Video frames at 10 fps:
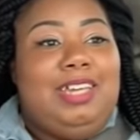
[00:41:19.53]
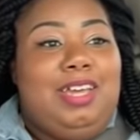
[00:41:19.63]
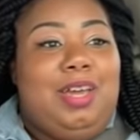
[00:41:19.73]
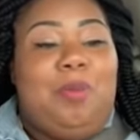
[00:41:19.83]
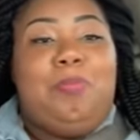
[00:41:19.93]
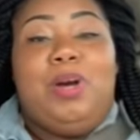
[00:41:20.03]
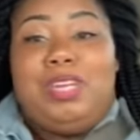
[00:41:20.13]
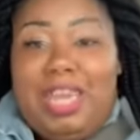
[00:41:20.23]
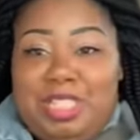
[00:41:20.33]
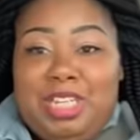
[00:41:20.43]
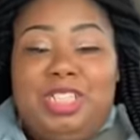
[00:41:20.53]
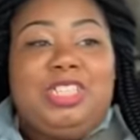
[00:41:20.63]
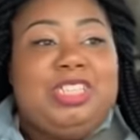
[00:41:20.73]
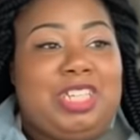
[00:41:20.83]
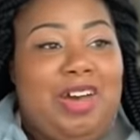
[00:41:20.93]
And that's but Shana, they just
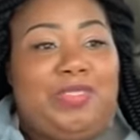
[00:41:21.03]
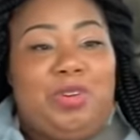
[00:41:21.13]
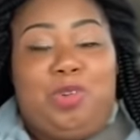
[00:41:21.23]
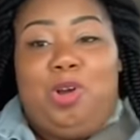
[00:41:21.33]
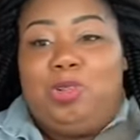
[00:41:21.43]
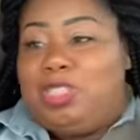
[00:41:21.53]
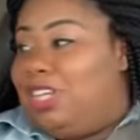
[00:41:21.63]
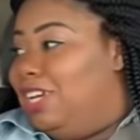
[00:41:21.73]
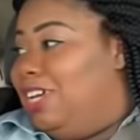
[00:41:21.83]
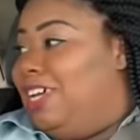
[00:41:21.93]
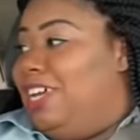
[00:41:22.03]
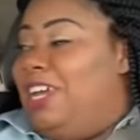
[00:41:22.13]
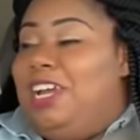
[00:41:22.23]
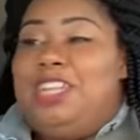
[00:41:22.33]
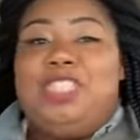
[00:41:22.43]
no, discovered a roach. understand?
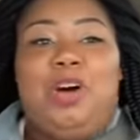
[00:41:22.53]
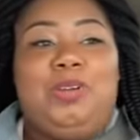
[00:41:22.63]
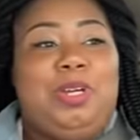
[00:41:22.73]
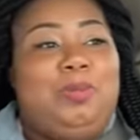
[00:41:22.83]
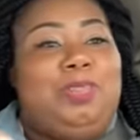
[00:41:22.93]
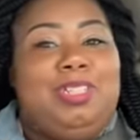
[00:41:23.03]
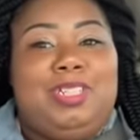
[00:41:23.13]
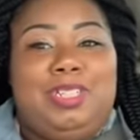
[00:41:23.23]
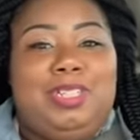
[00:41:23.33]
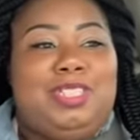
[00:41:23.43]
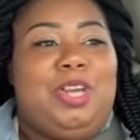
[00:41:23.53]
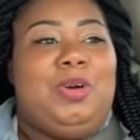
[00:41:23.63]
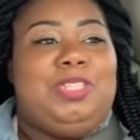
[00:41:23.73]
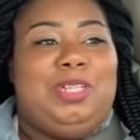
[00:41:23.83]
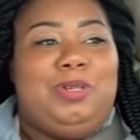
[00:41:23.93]
Here, show them. Shana, that
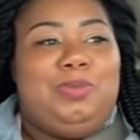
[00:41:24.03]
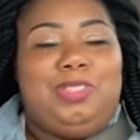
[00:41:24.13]
show is just